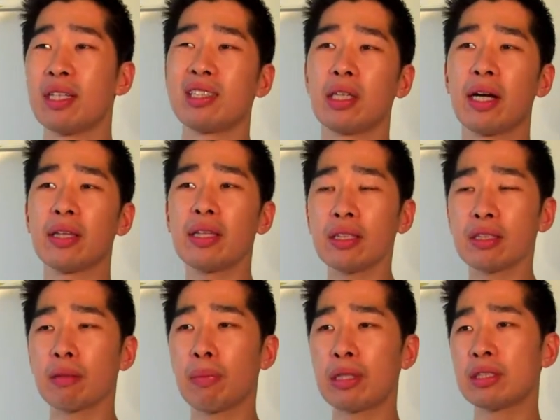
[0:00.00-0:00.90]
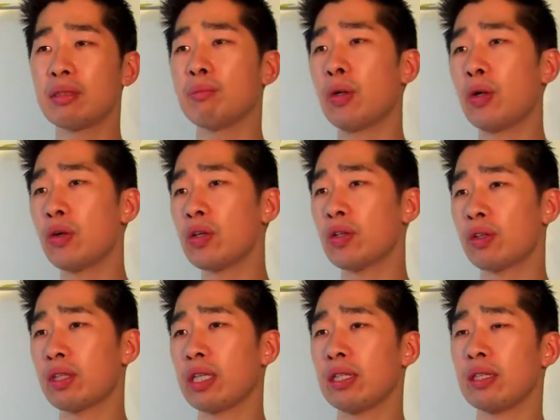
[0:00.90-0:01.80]
So I think the most
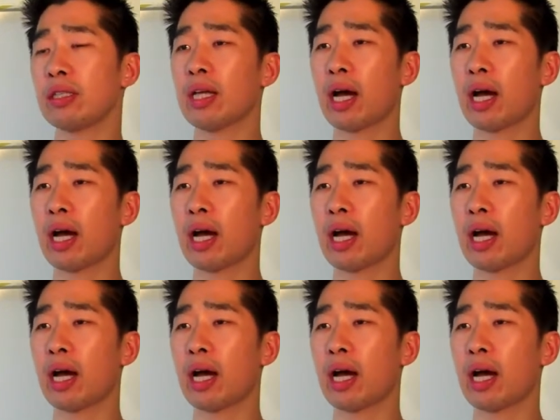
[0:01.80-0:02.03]
important thing